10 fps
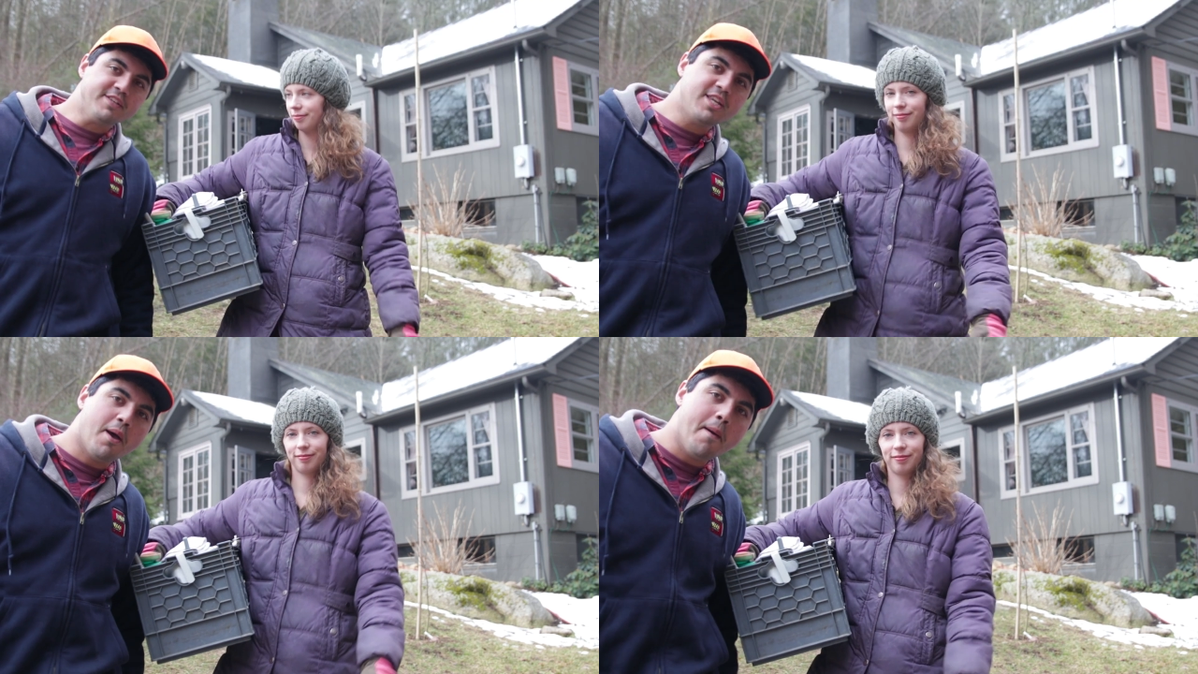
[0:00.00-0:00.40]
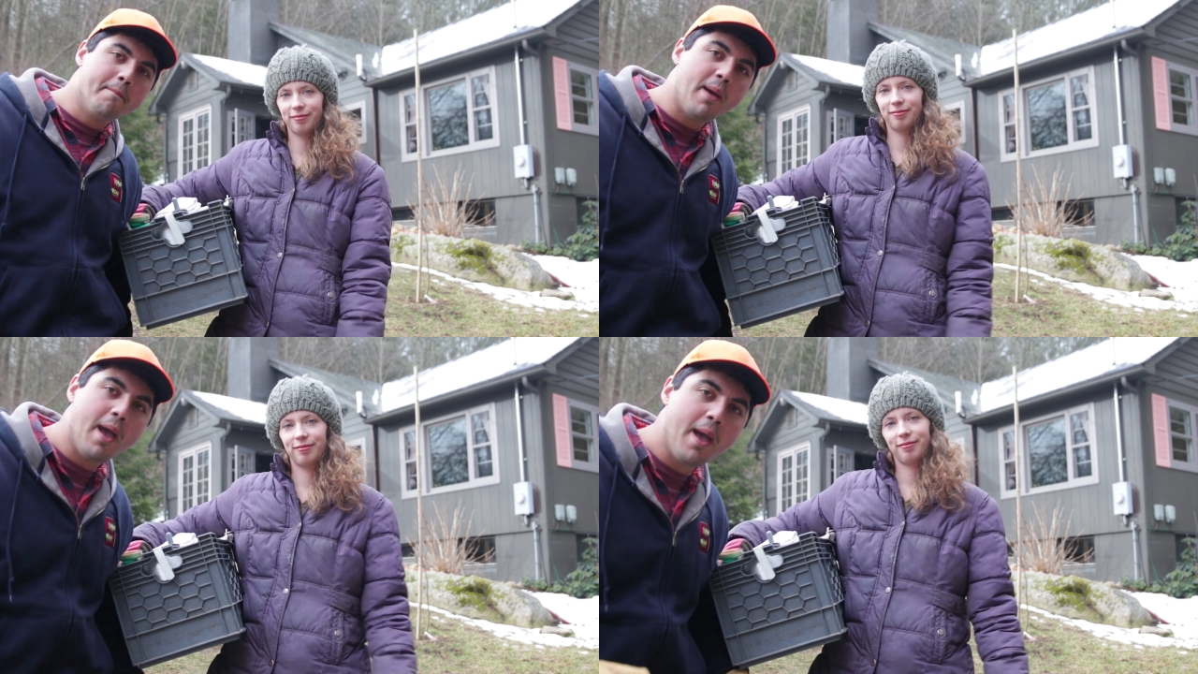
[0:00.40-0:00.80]

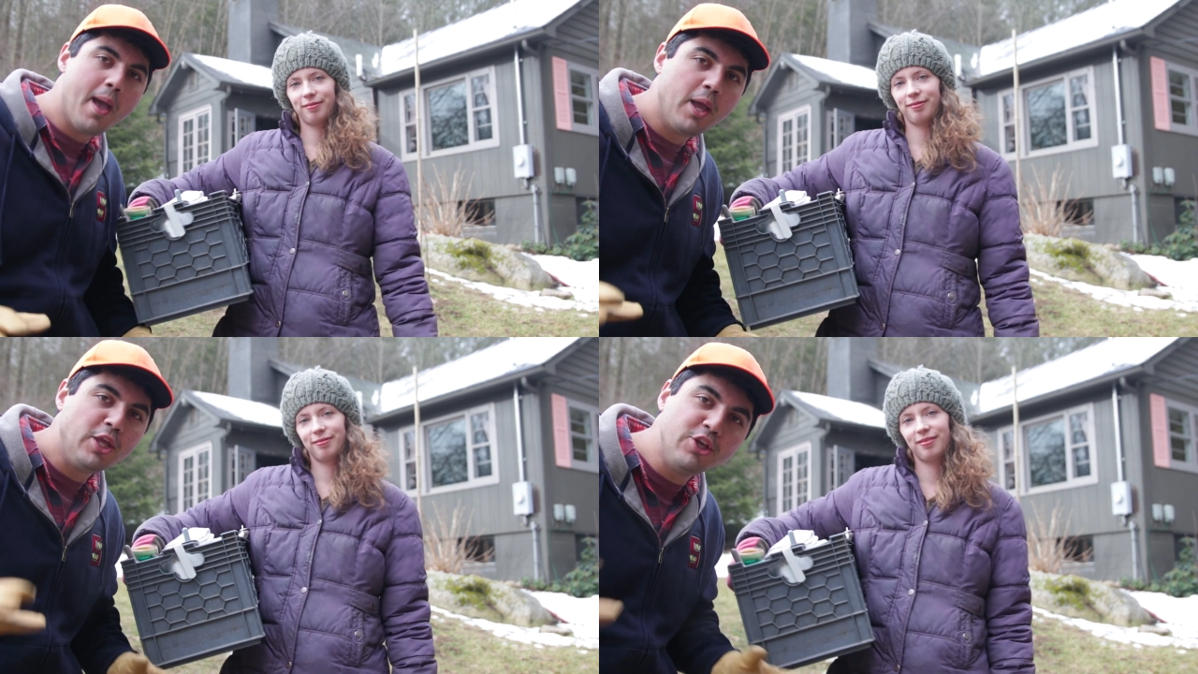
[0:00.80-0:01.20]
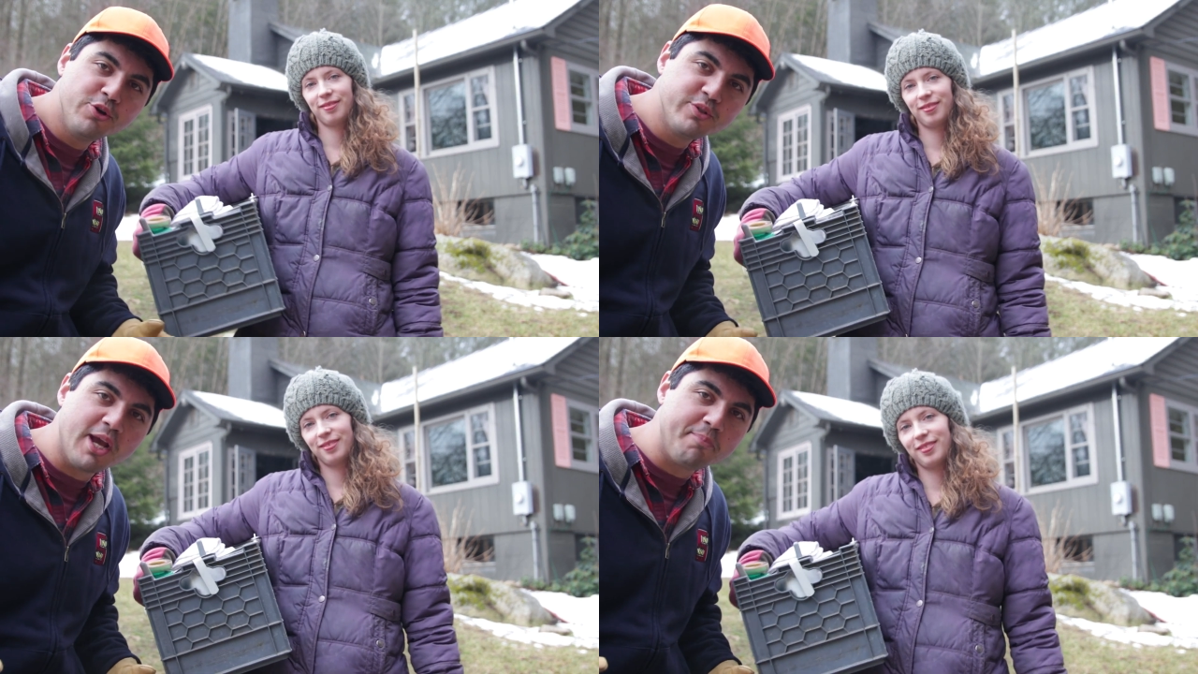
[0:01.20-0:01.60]
Speaker 1: Some
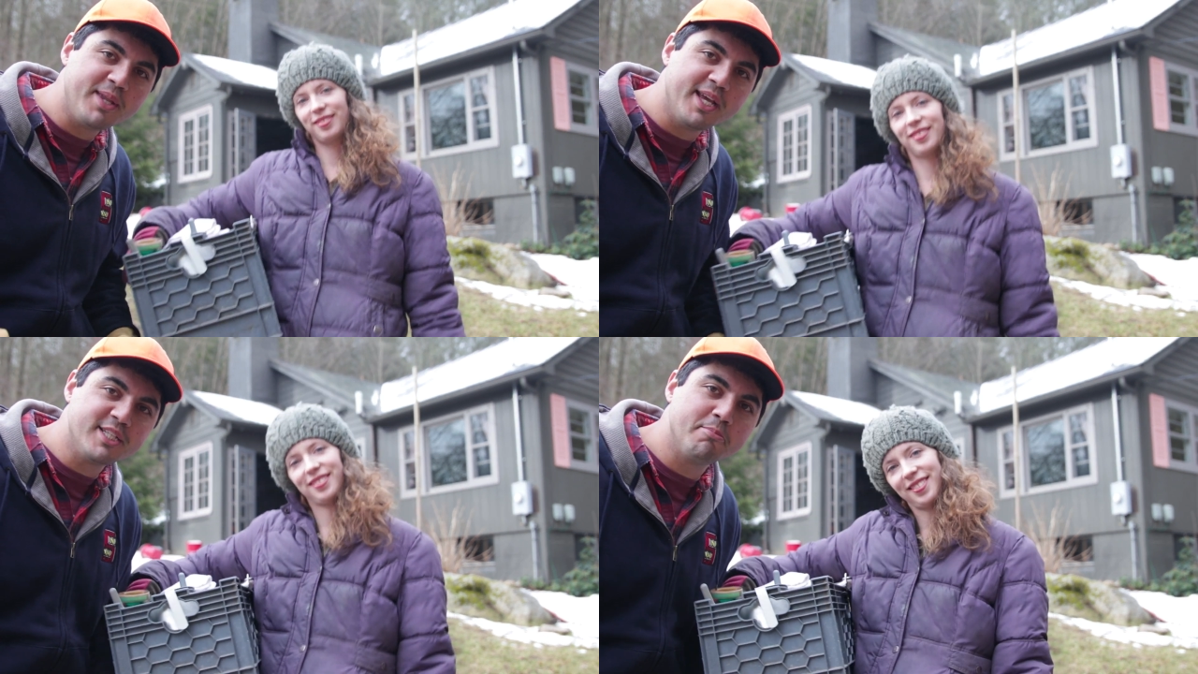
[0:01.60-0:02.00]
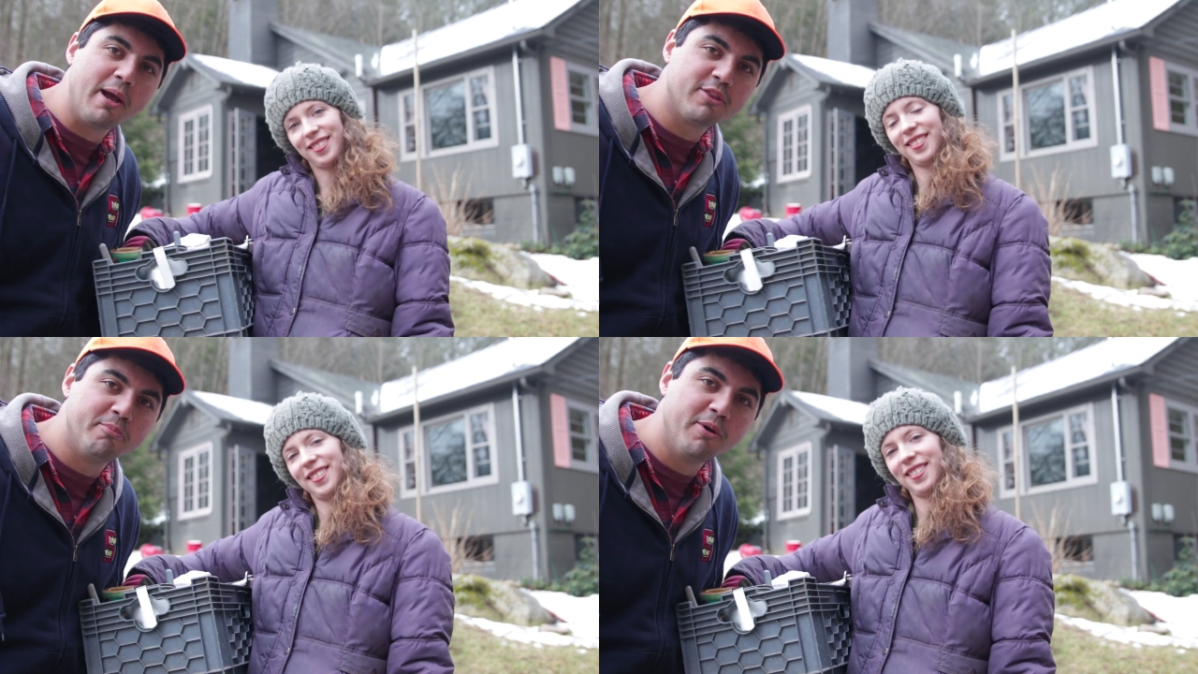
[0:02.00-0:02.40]
huge updates
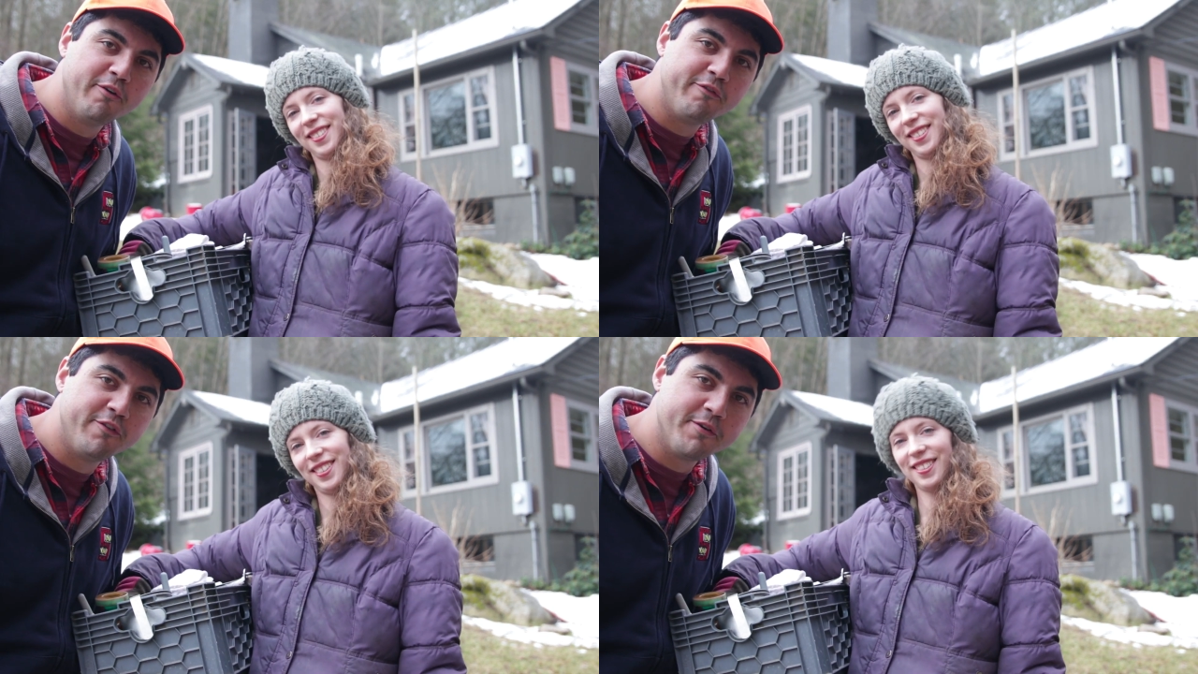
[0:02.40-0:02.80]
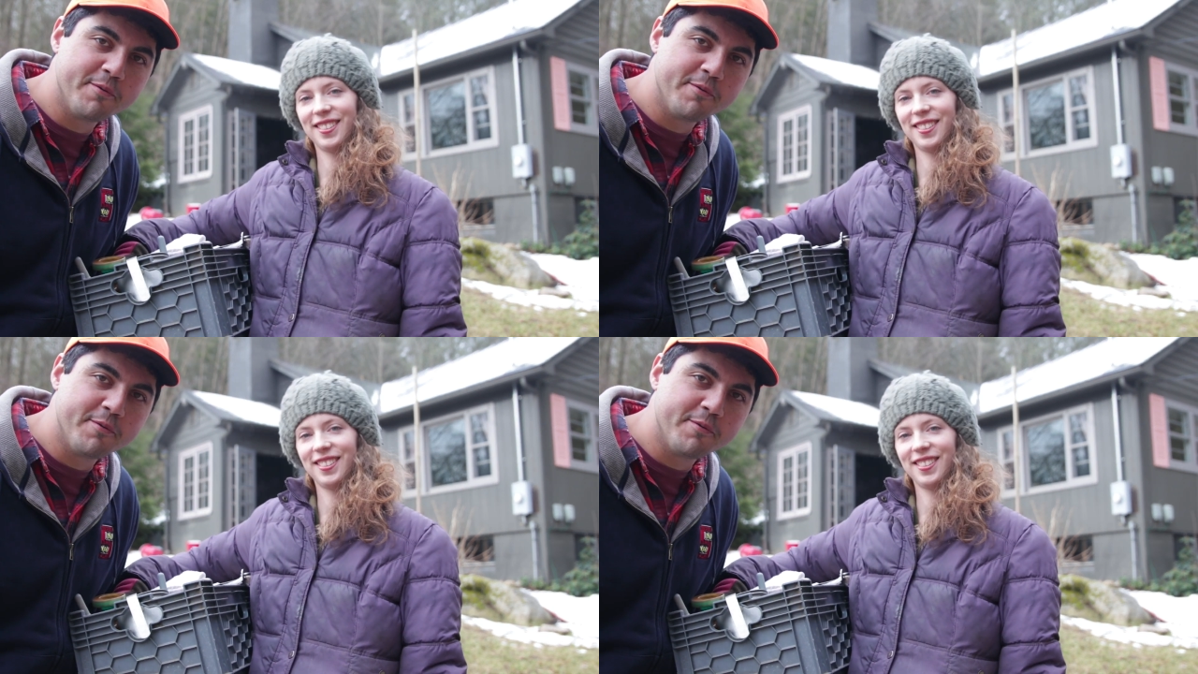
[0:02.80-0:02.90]
about the move.